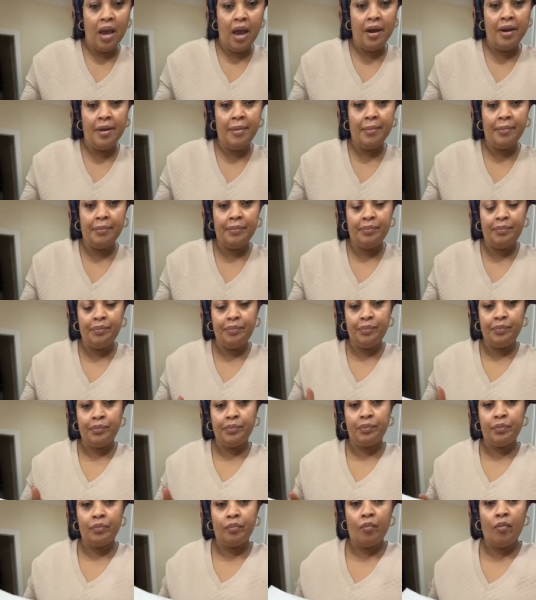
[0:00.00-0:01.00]
Come get it.
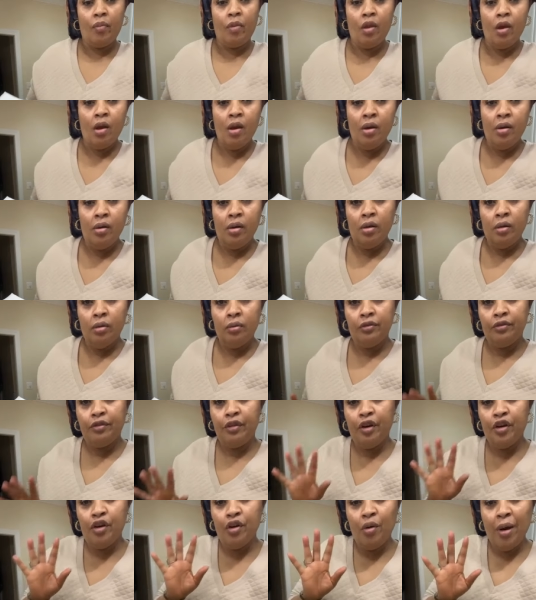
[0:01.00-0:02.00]

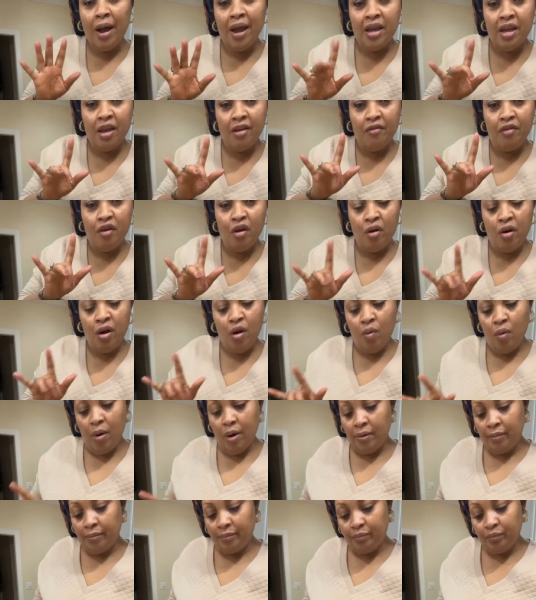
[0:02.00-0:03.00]
For you, I give
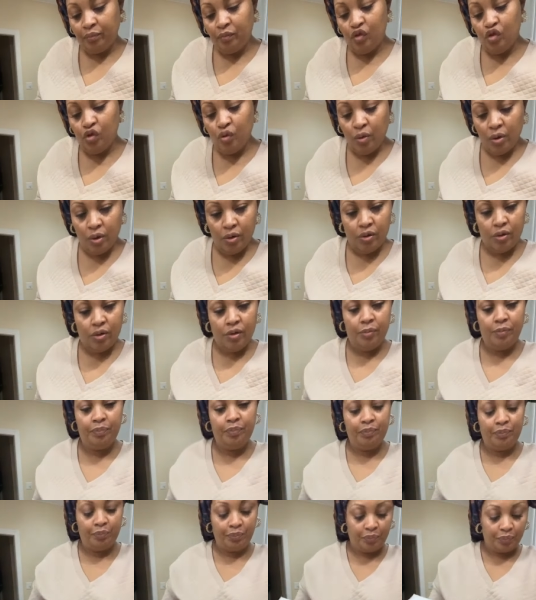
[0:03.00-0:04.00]
you only one.
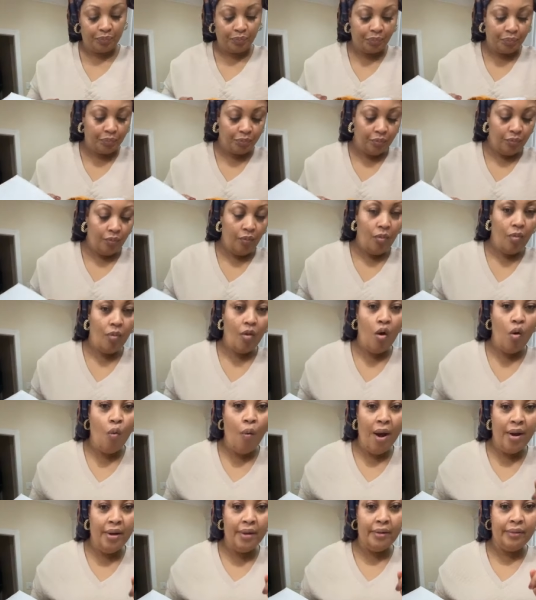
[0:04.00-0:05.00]
Jewels.
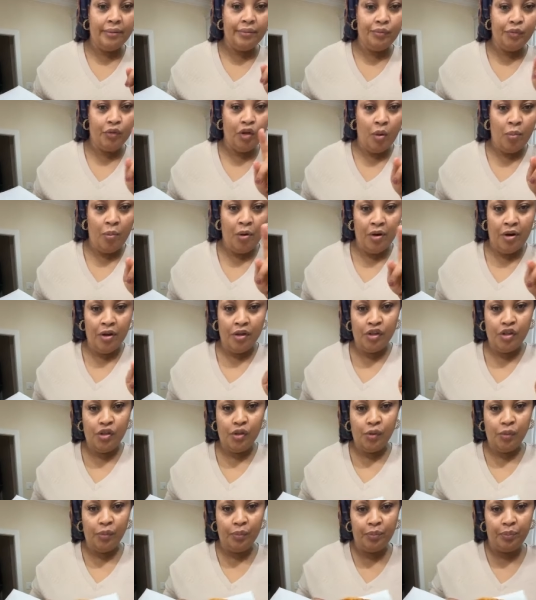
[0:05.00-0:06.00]
One. No
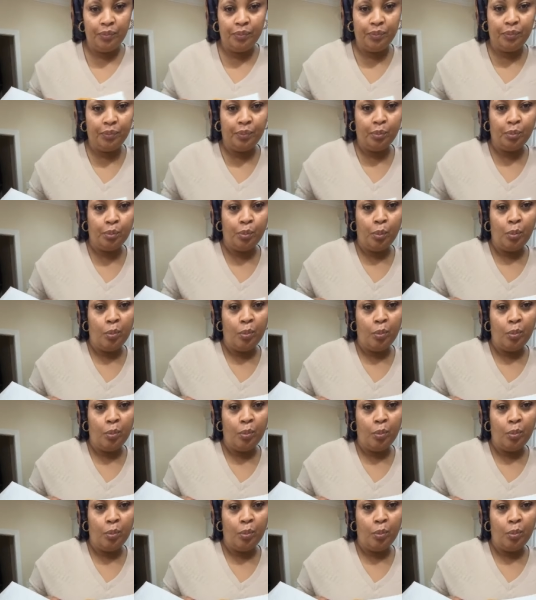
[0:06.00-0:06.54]
more than two.